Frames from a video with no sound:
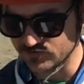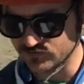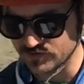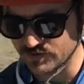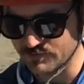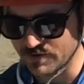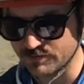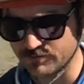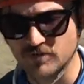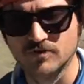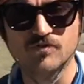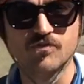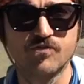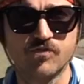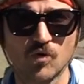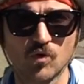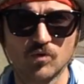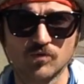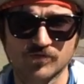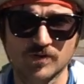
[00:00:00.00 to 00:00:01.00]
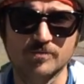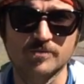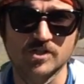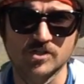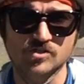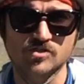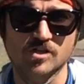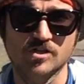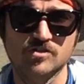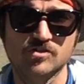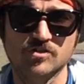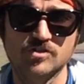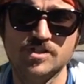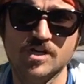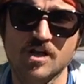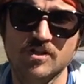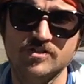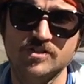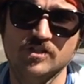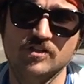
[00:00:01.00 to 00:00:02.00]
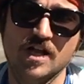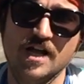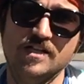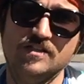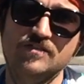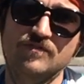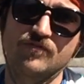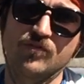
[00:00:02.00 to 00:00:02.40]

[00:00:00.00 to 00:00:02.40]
remember from your structural geology class,